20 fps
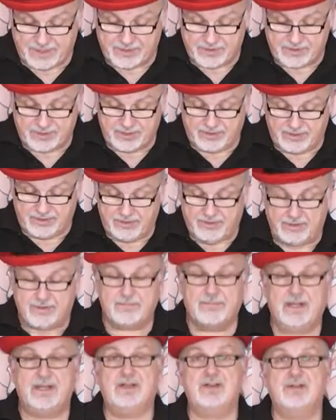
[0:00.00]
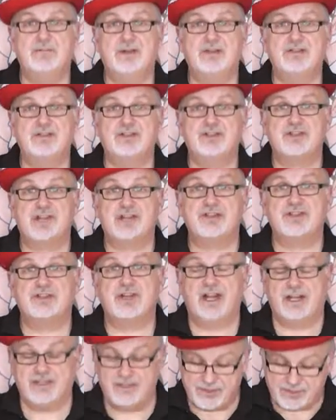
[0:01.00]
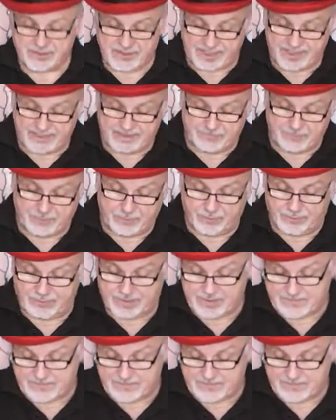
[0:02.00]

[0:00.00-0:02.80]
So you make your magic gesture and you say the ball